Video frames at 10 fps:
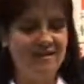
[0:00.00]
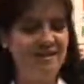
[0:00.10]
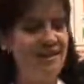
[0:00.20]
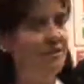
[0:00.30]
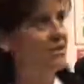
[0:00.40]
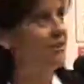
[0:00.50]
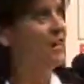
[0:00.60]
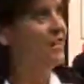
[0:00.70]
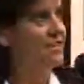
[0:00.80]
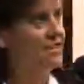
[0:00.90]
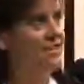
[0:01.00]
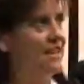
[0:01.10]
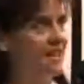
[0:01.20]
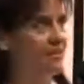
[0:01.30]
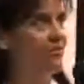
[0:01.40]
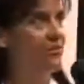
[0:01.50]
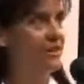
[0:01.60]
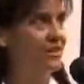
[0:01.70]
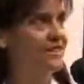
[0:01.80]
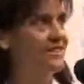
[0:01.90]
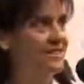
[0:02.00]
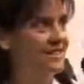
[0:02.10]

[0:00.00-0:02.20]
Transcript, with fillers: So it's a great new design for us.